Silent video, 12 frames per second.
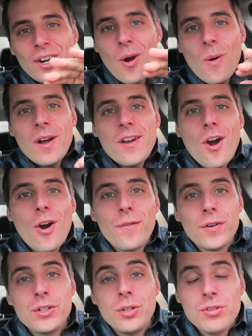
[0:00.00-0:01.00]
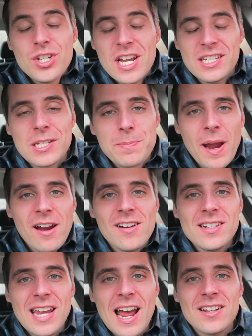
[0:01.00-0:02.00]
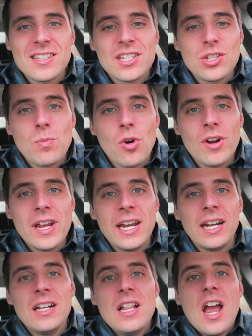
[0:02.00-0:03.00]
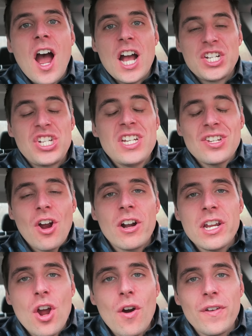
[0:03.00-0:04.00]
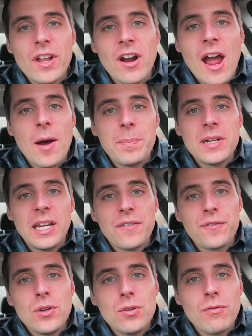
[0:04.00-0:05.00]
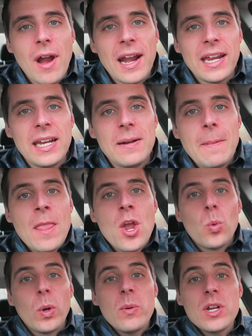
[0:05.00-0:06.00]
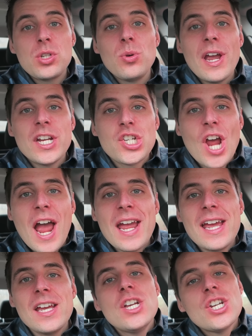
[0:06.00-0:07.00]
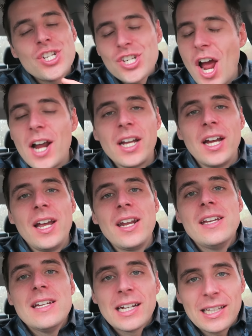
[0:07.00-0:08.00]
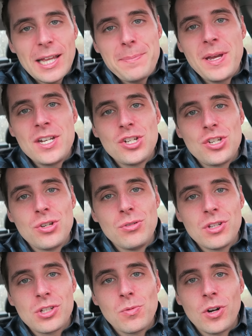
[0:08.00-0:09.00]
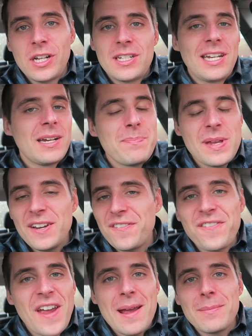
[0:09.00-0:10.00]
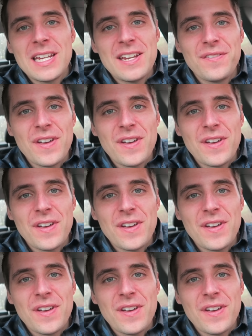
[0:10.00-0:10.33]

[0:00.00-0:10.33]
are going over to Jess's parents' house this morning. She's already over there helping get food ready. We went to a giant shotgun clay pigeon shoot this morning. It's like a big family